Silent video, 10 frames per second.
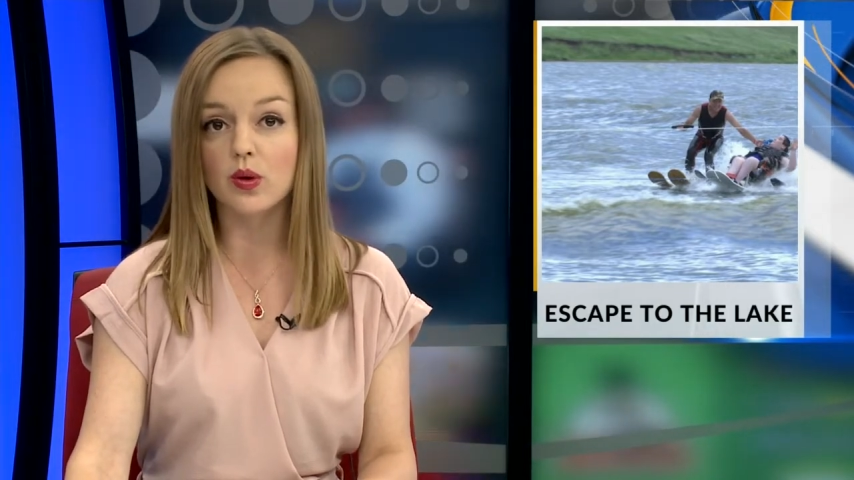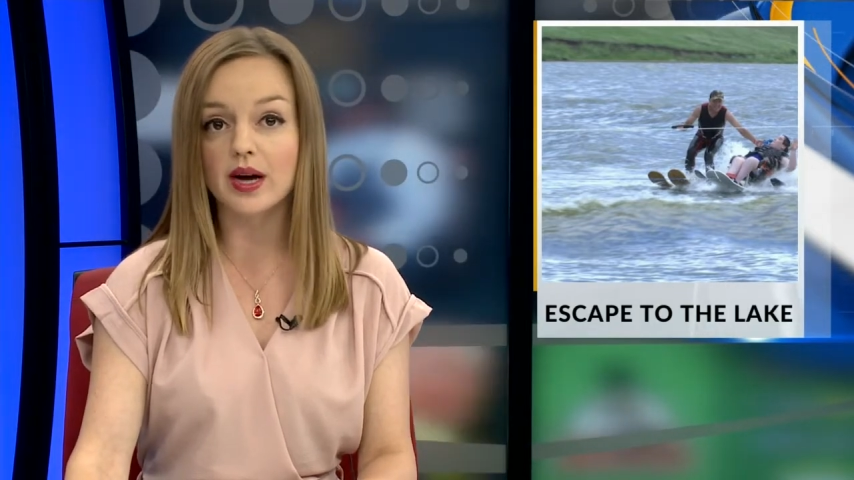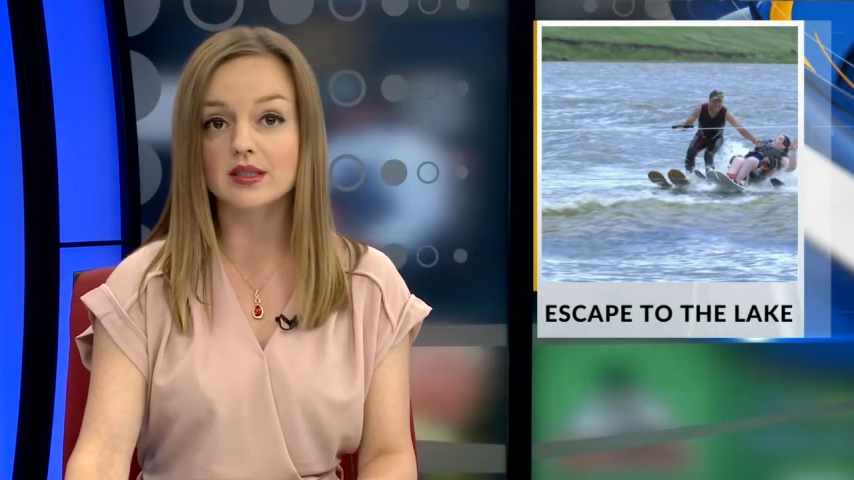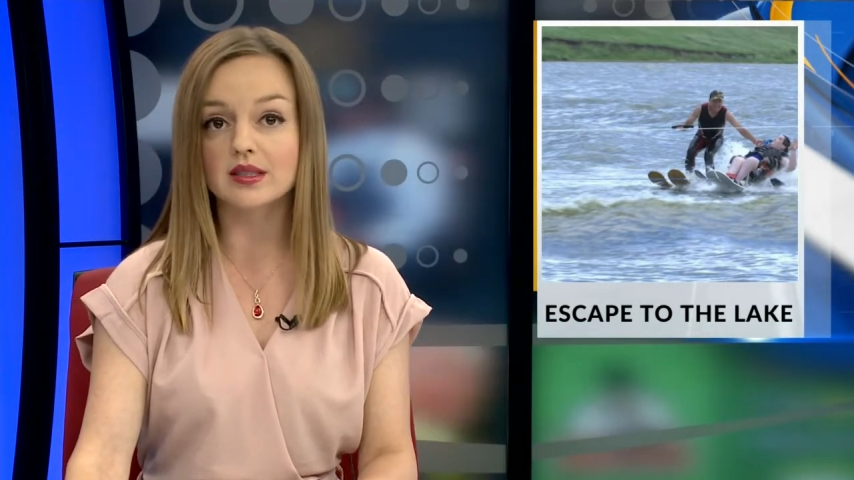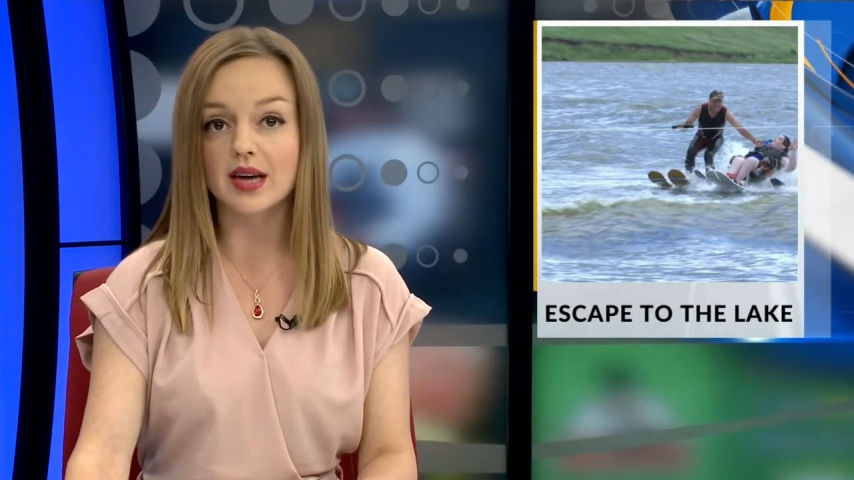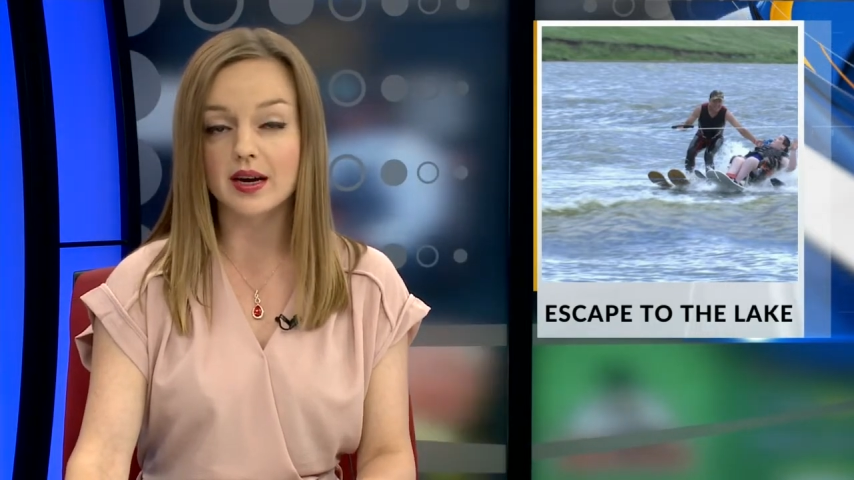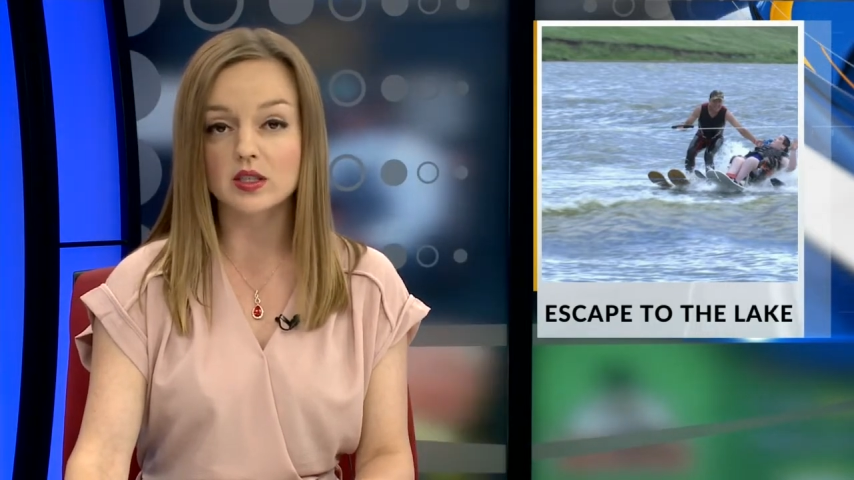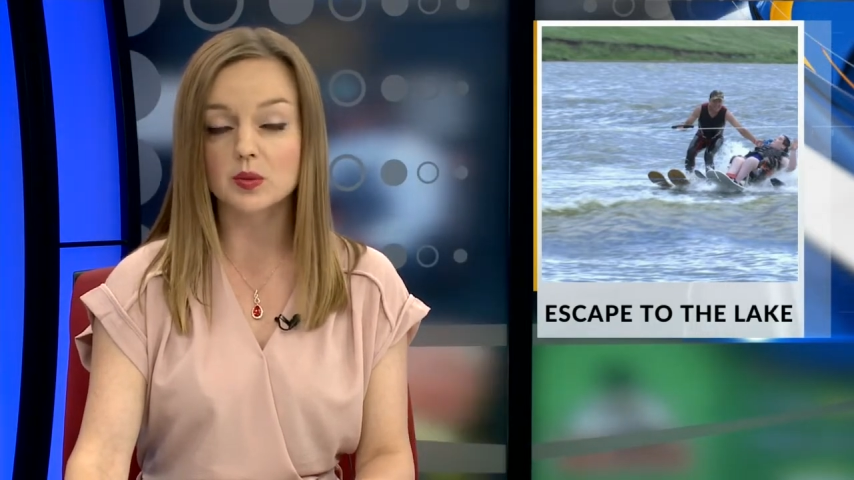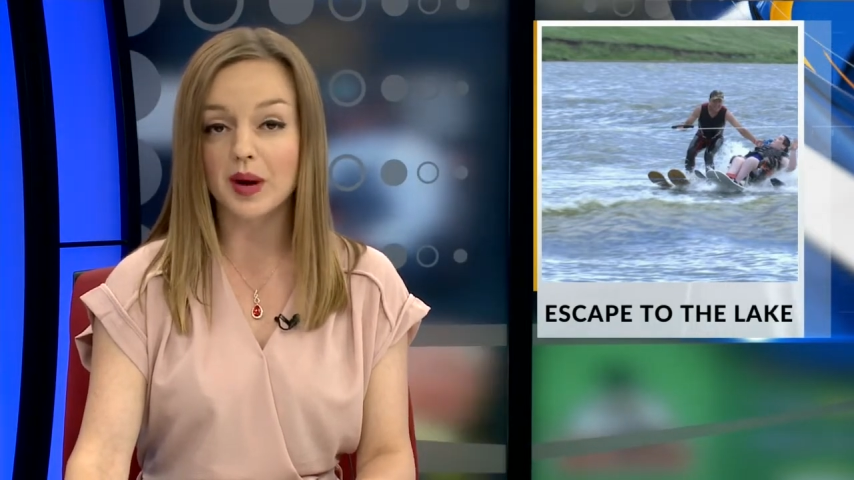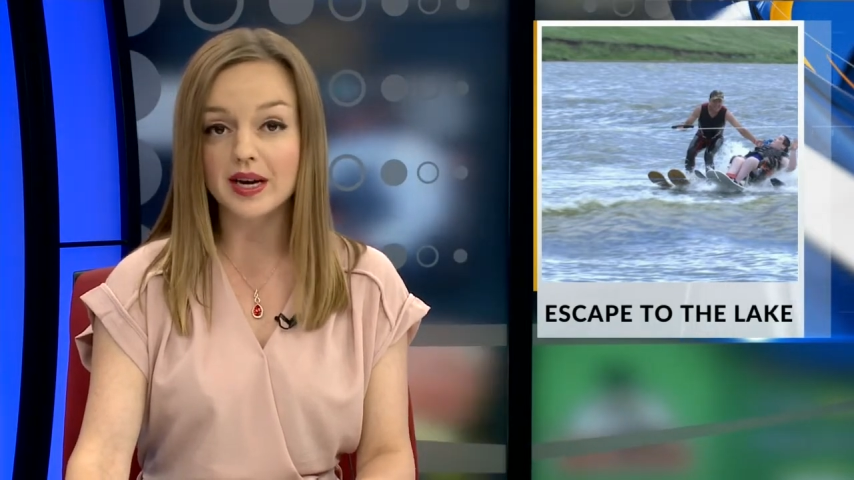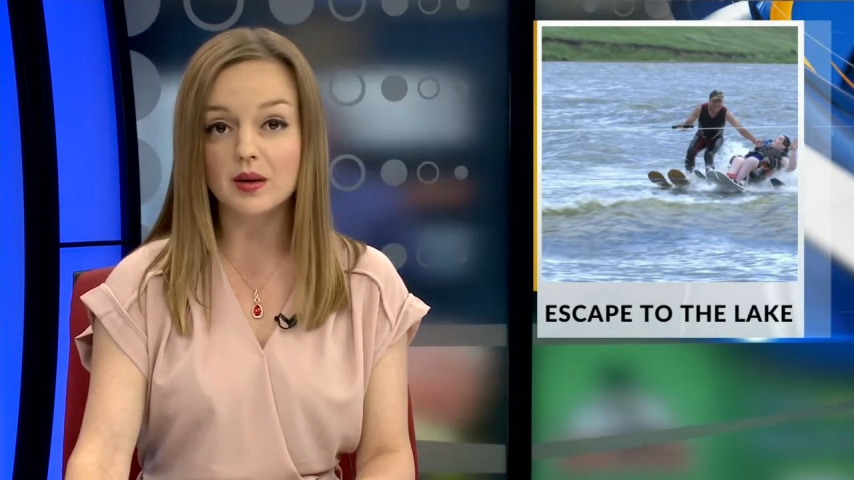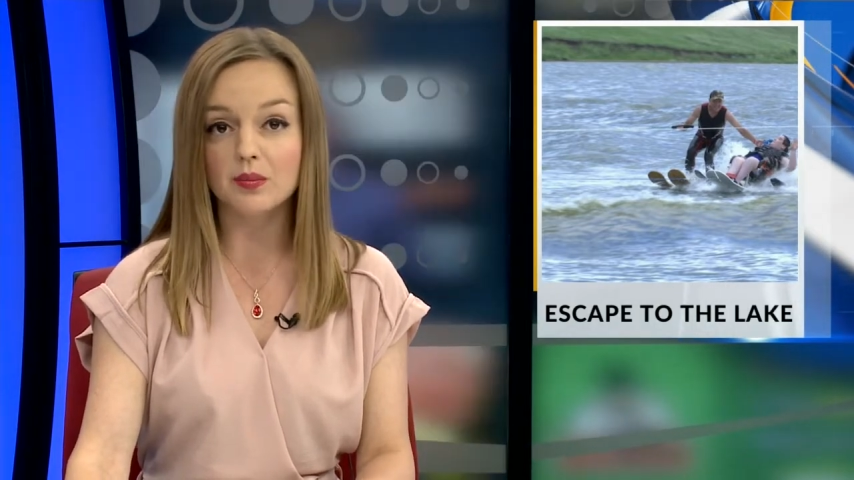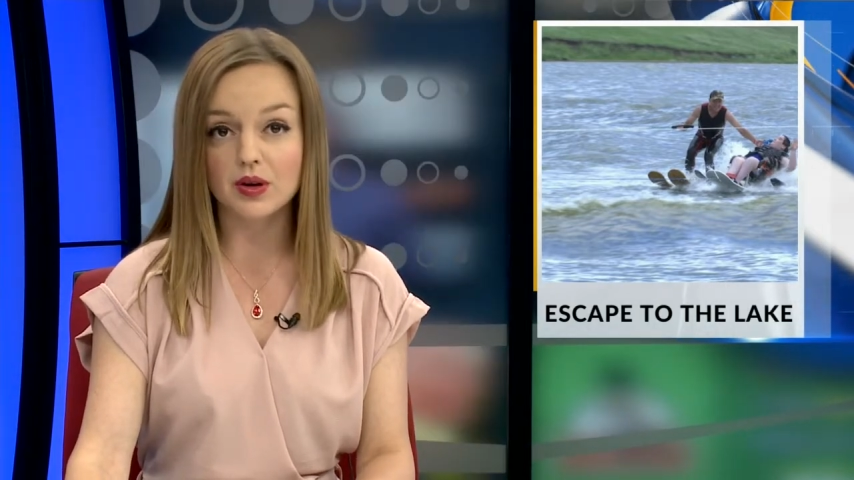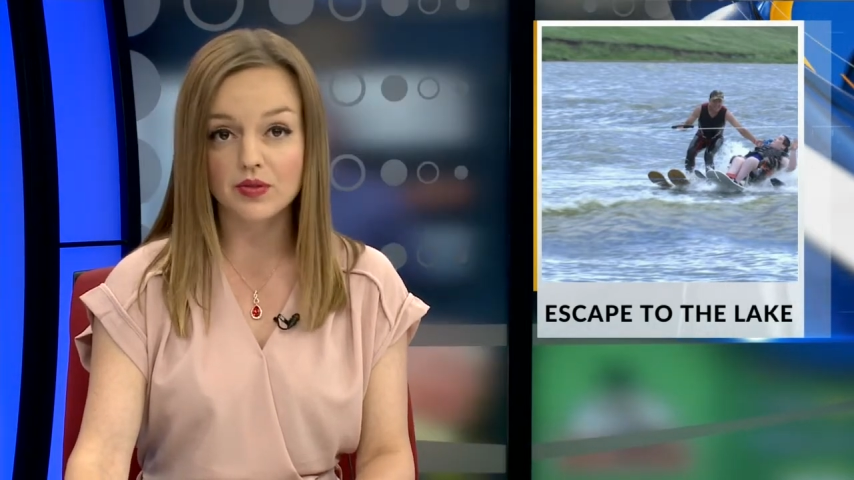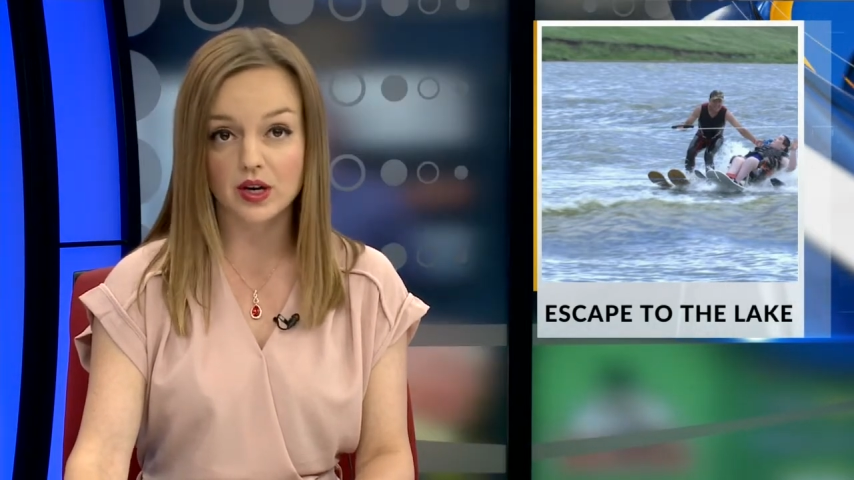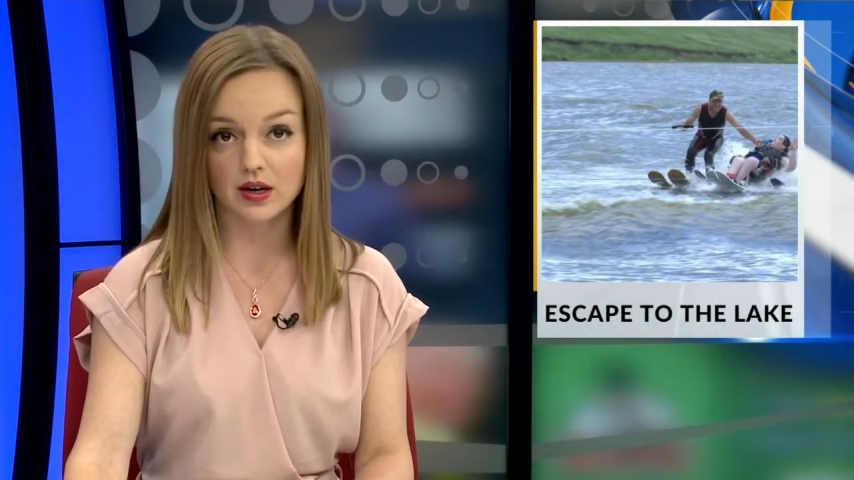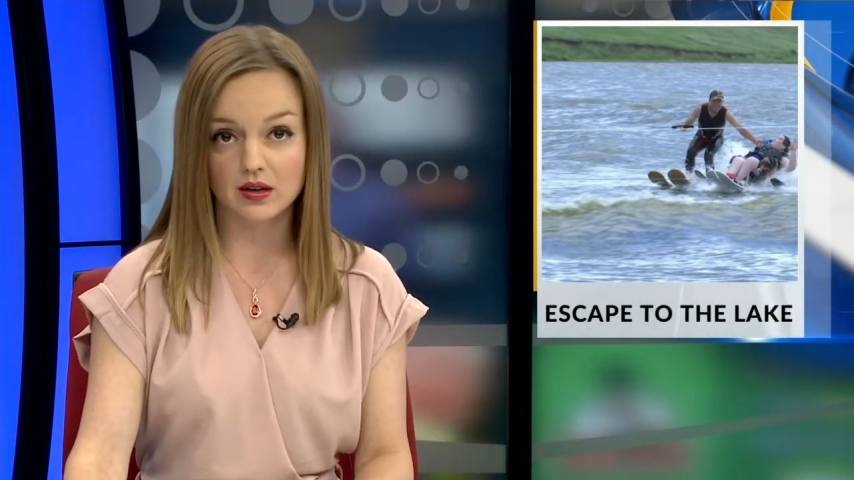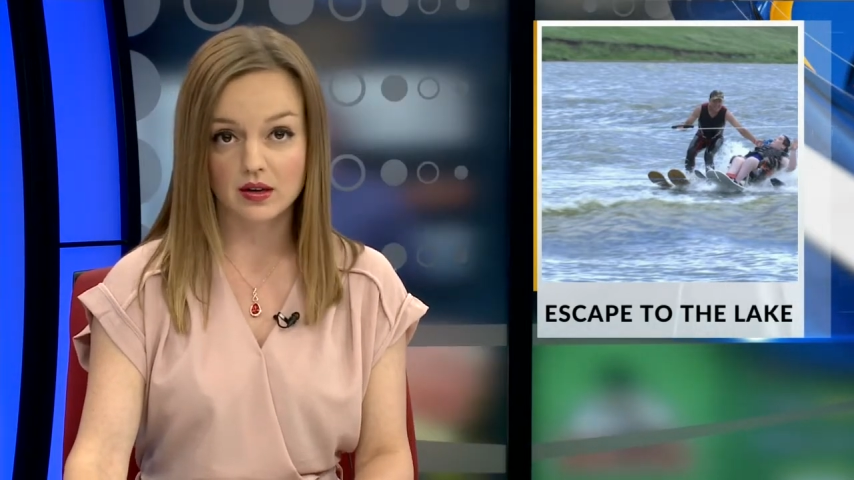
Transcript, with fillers: has spina bifida